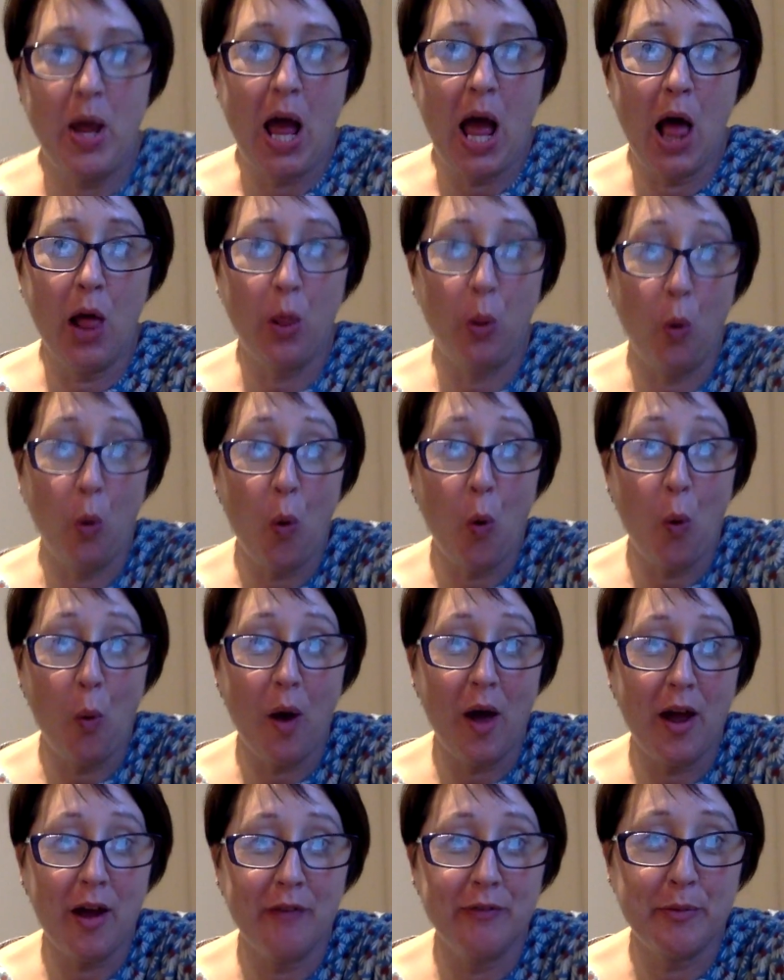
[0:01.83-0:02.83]
Hello
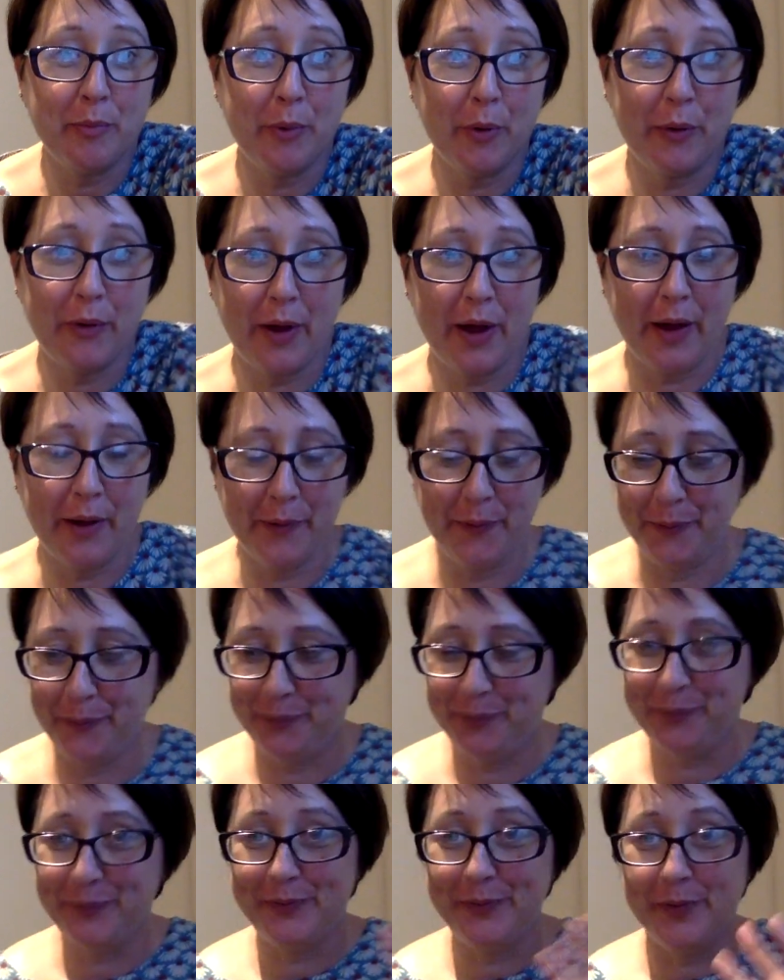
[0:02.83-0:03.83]
everybody.
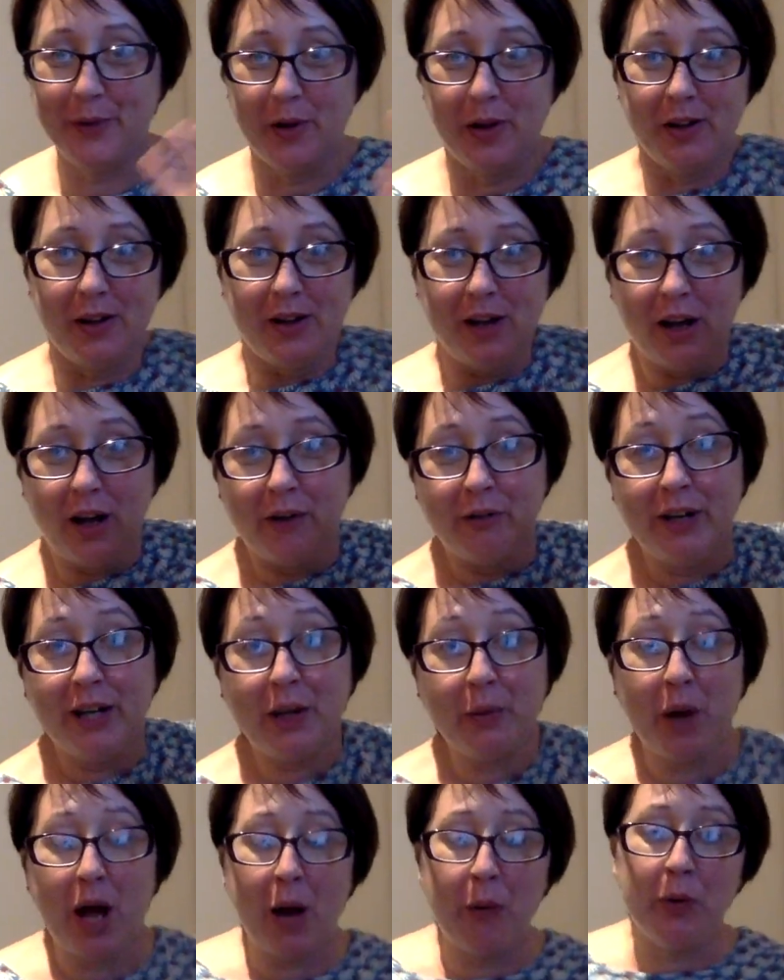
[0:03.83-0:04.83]

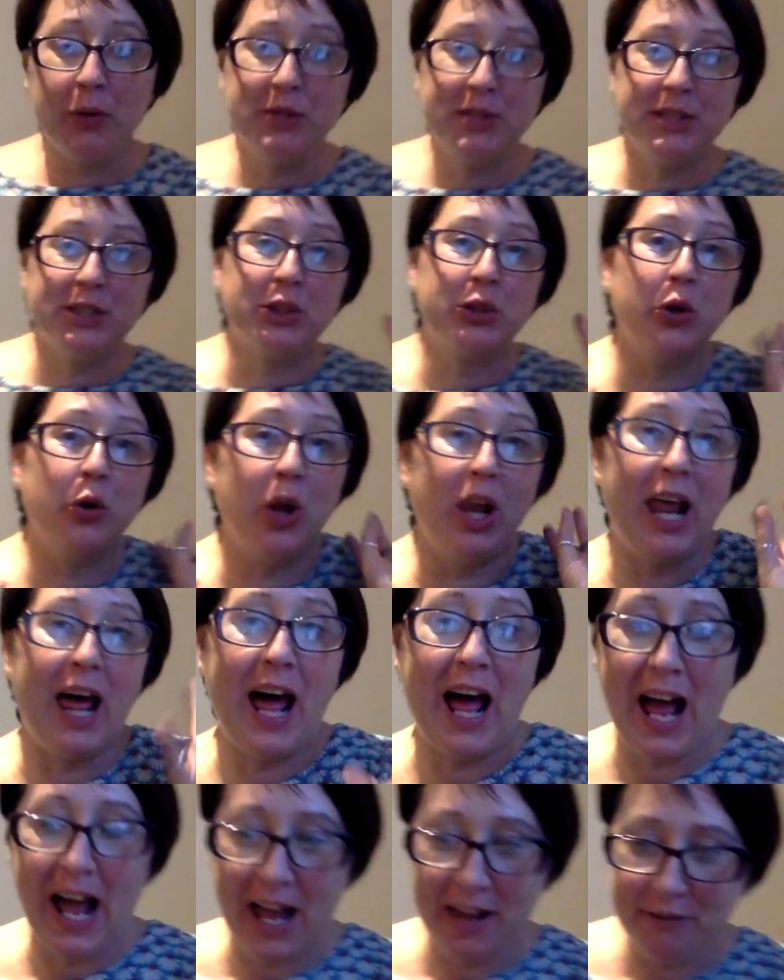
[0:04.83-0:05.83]
I wanted to go
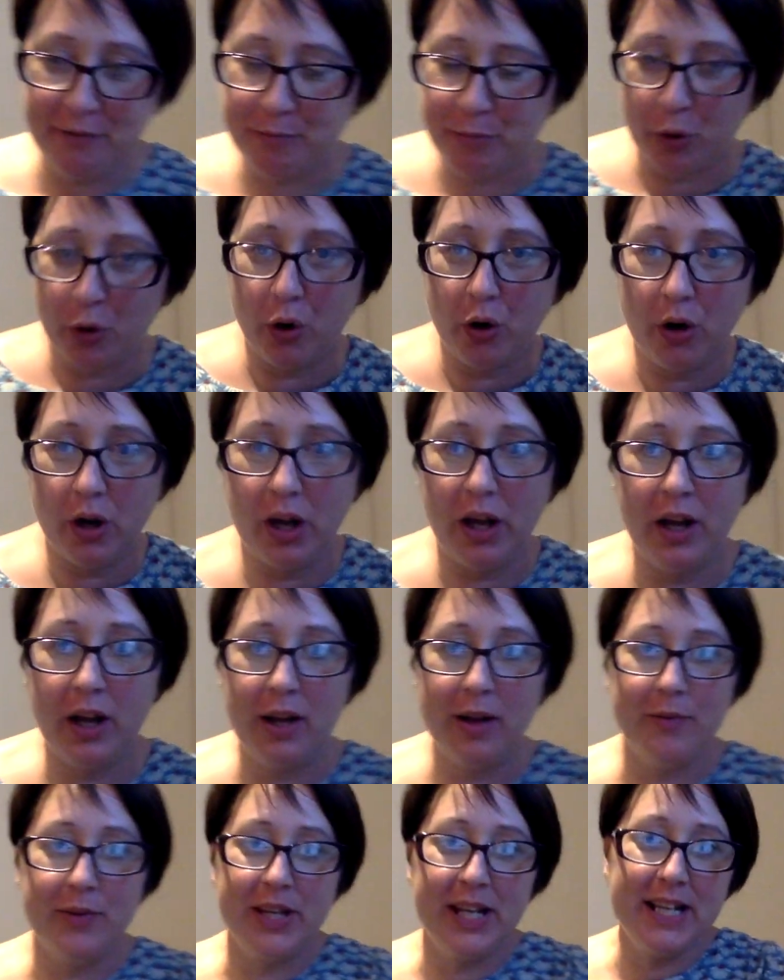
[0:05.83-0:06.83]
live, but
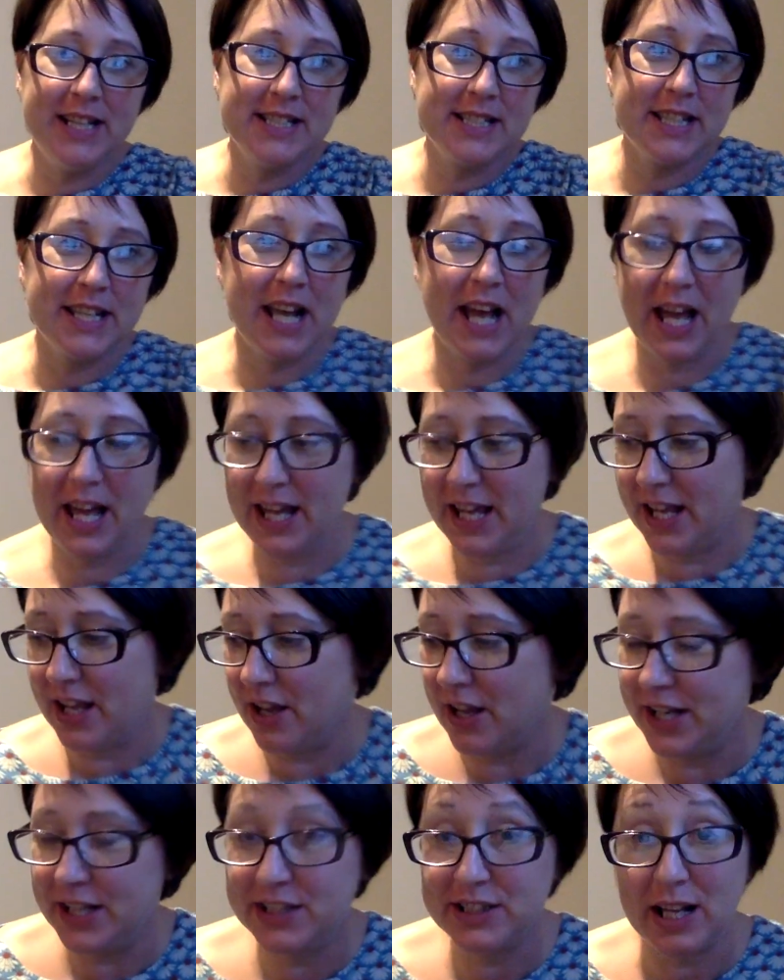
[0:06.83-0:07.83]
the internet here
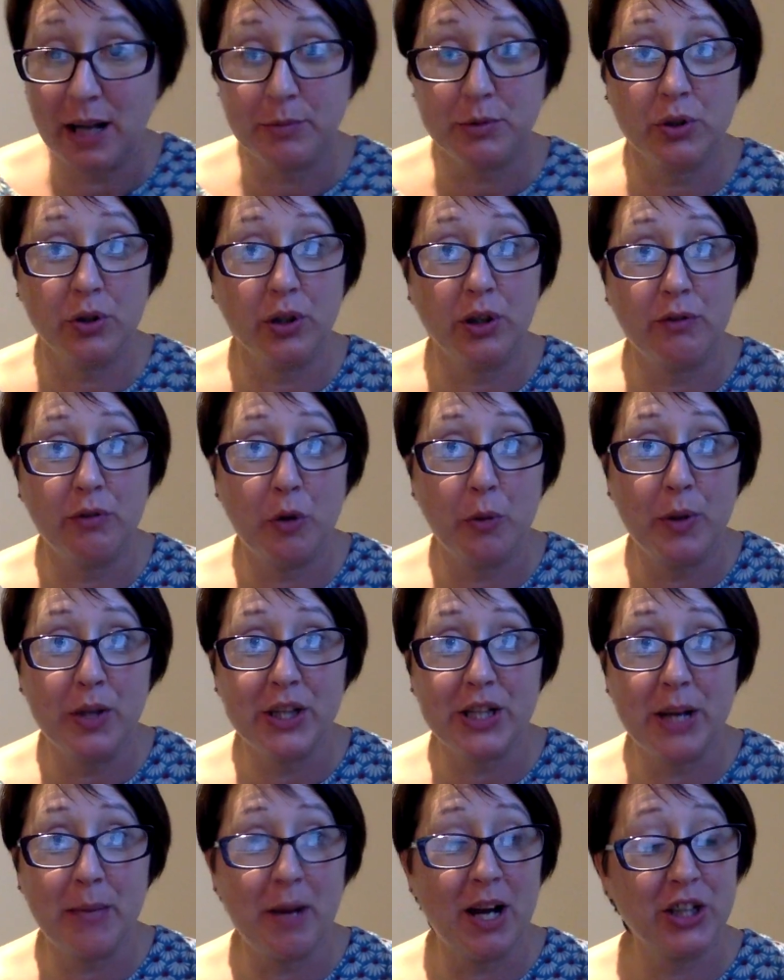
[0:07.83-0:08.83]
is absolutely rubbish.
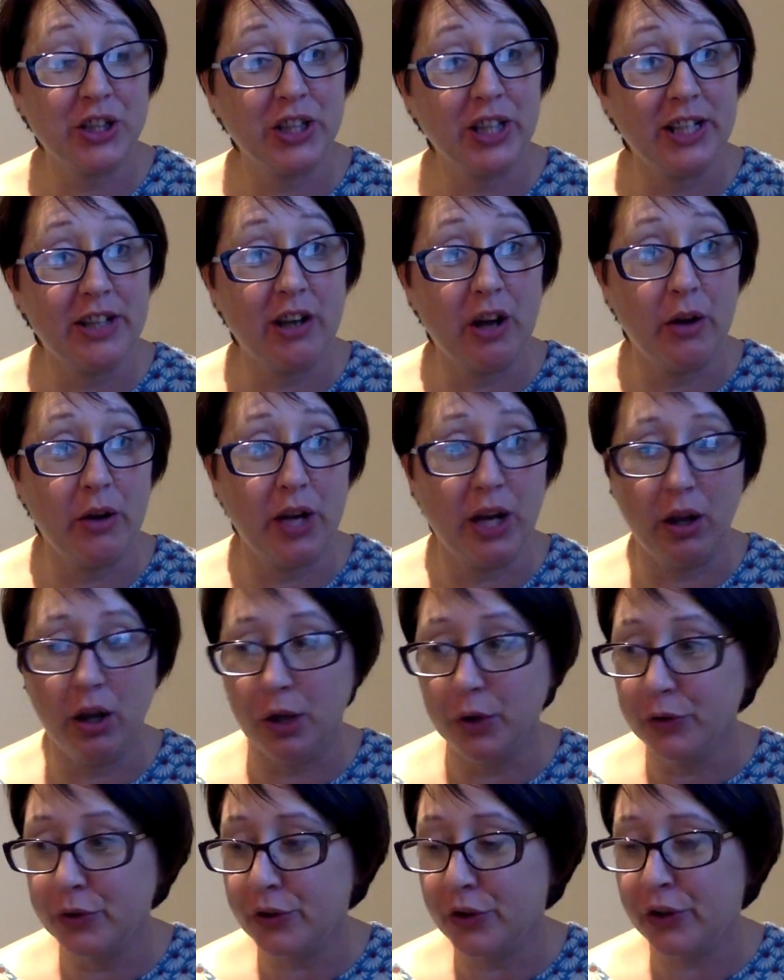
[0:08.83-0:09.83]
I'm actually down in
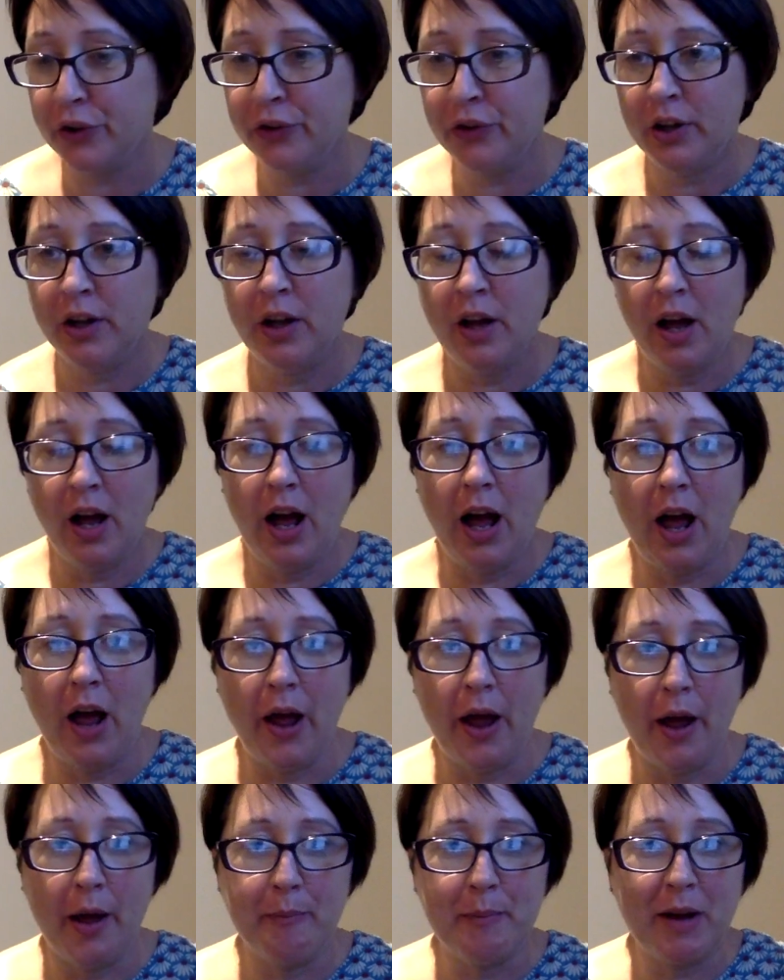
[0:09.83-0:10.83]
London.
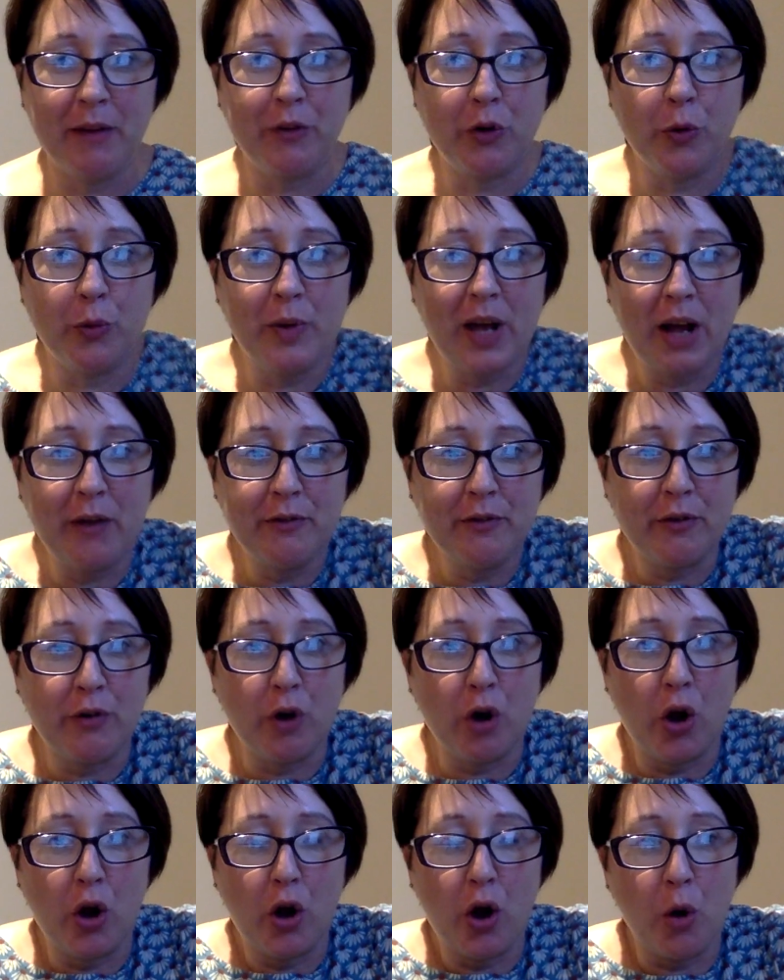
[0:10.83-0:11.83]
I've come down
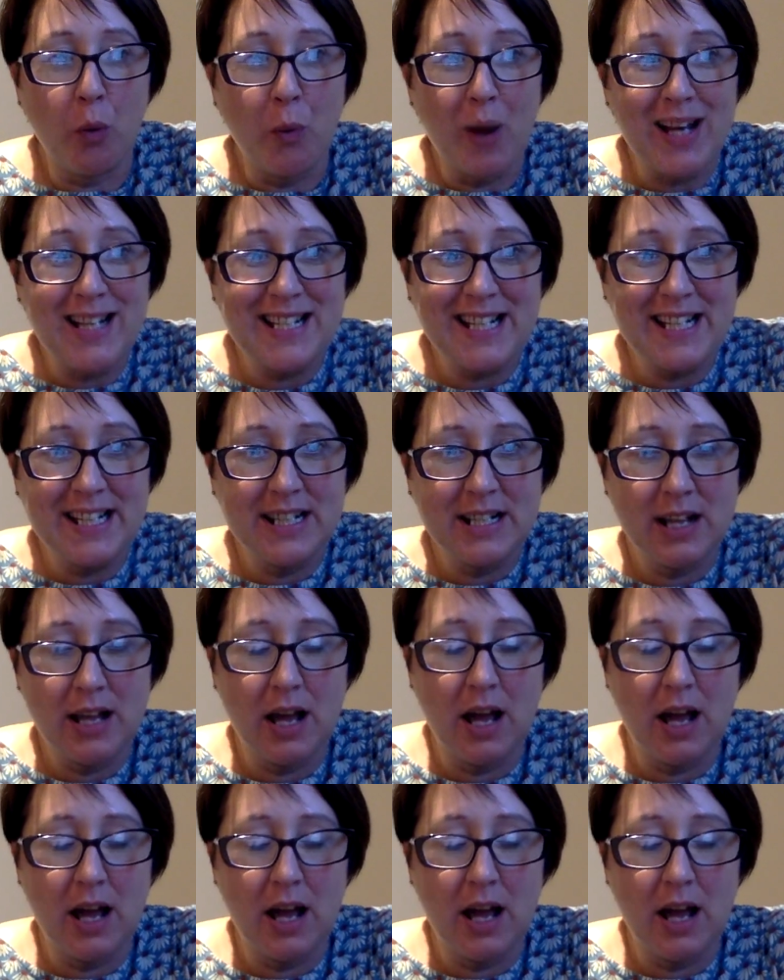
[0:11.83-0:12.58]
for a wedding.